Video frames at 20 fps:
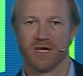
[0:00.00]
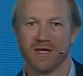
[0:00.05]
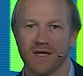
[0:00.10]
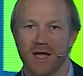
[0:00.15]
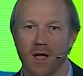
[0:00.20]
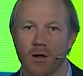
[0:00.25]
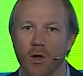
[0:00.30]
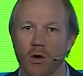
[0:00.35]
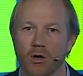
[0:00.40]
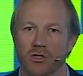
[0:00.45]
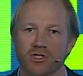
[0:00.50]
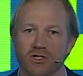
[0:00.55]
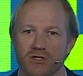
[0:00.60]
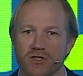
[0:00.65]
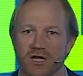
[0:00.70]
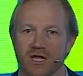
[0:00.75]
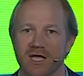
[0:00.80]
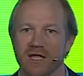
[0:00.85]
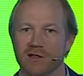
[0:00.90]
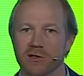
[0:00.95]
now larger
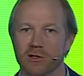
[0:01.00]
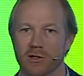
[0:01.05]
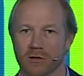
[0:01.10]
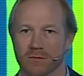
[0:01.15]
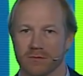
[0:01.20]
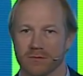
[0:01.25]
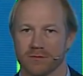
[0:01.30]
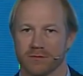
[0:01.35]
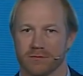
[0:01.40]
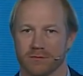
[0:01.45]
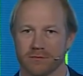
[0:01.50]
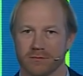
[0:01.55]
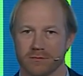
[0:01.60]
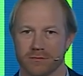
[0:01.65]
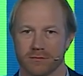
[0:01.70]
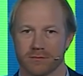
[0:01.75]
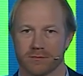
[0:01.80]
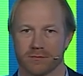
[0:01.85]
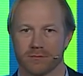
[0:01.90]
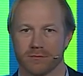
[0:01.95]
than Hilton.
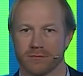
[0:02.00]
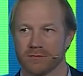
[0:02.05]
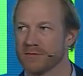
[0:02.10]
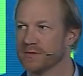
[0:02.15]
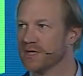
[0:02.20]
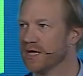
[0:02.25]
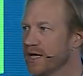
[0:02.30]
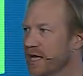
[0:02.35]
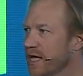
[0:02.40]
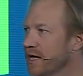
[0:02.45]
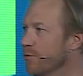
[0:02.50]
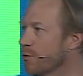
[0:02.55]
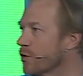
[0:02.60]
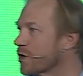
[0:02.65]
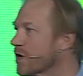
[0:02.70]
Any more